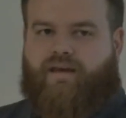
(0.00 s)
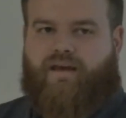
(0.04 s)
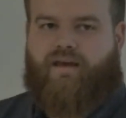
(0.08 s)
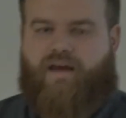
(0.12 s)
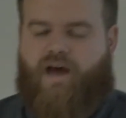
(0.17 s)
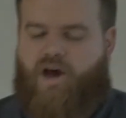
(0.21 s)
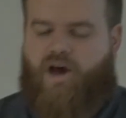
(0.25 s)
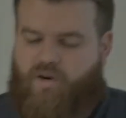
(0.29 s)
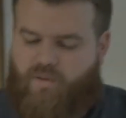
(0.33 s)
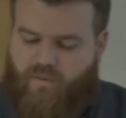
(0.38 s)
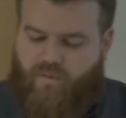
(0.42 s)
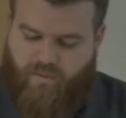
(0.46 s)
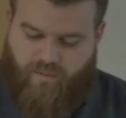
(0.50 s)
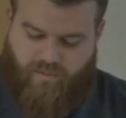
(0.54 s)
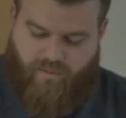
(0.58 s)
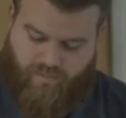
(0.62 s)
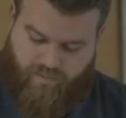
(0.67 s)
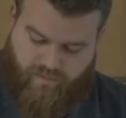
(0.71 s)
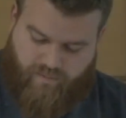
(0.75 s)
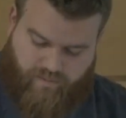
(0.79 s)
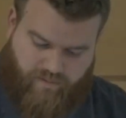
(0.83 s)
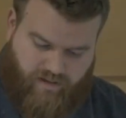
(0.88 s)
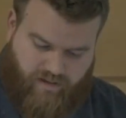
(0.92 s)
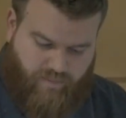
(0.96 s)
Oh,
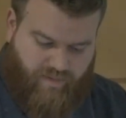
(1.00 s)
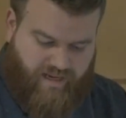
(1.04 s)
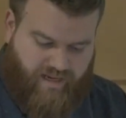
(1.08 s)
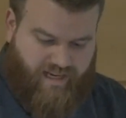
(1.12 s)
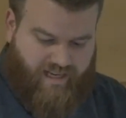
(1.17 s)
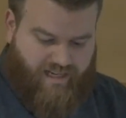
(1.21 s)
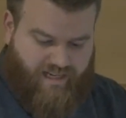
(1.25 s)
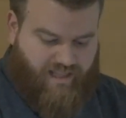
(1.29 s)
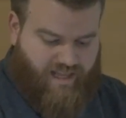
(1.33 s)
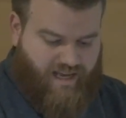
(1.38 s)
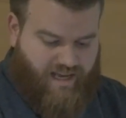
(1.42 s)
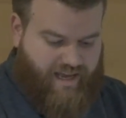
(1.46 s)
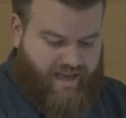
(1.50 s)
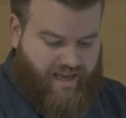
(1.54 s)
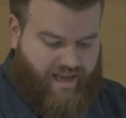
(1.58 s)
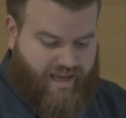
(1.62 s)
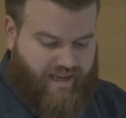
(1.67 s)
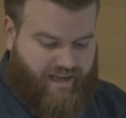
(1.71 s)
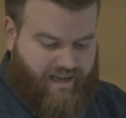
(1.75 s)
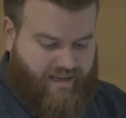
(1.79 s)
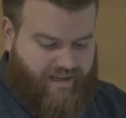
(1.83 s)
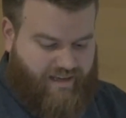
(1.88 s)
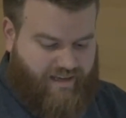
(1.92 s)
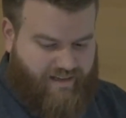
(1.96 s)
you mean
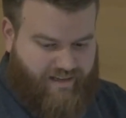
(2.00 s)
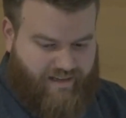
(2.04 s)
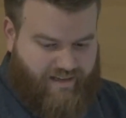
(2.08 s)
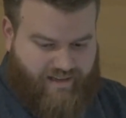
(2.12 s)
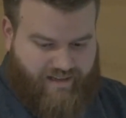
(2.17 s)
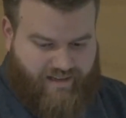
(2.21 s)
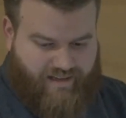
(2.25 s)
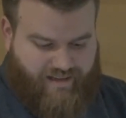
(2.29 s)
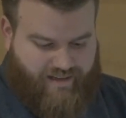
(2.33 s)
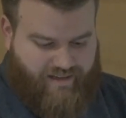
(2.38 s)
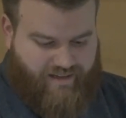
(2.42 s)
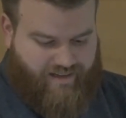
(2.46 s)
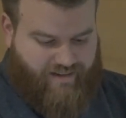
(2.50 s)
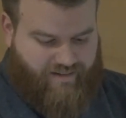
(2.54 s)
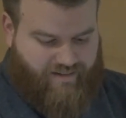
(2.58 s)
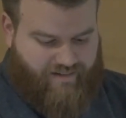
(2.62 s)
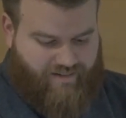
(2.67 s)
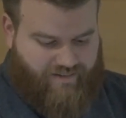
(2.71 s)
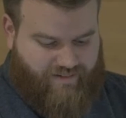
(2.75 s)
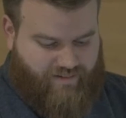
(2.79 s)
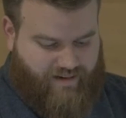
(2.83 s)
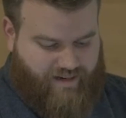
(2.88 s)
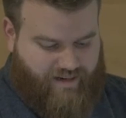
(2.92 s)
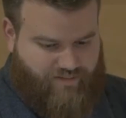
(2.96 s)
like,
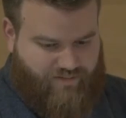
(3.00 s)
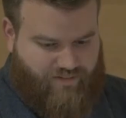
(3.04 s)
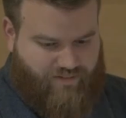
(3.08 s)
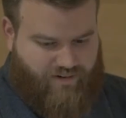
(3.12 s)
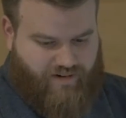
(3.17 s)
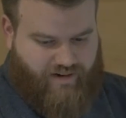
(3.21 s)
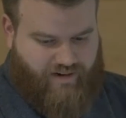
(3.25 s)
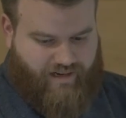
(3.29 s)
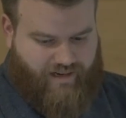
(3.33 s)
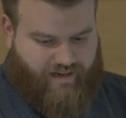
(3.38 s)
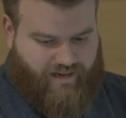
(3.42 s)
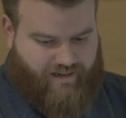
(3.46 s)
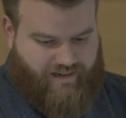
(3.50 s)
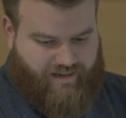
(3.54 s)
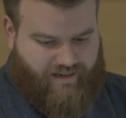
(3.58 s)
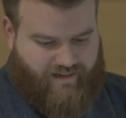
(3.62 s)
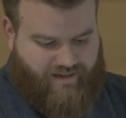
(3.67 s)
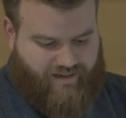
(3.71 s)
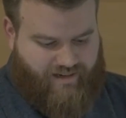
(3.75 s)
wait for it?